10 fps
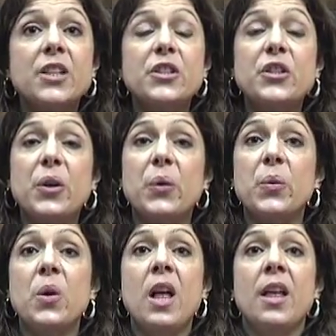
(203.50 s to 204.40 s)

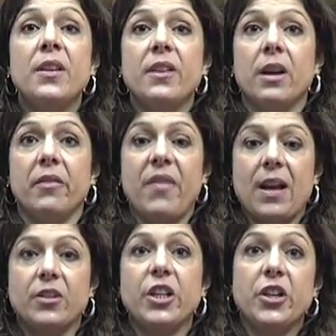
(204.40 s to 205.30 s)
so
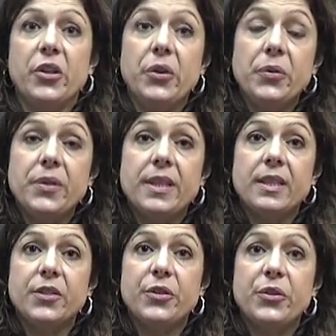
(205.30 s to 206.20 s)
faculty can use
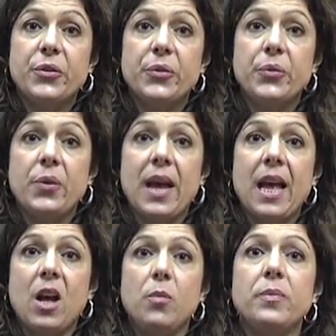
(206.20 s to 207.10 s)
this to
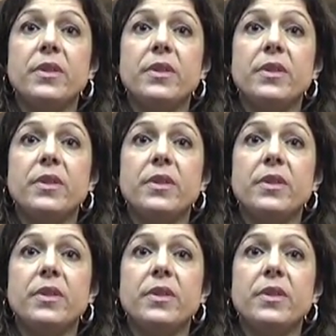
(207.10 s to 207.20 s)
help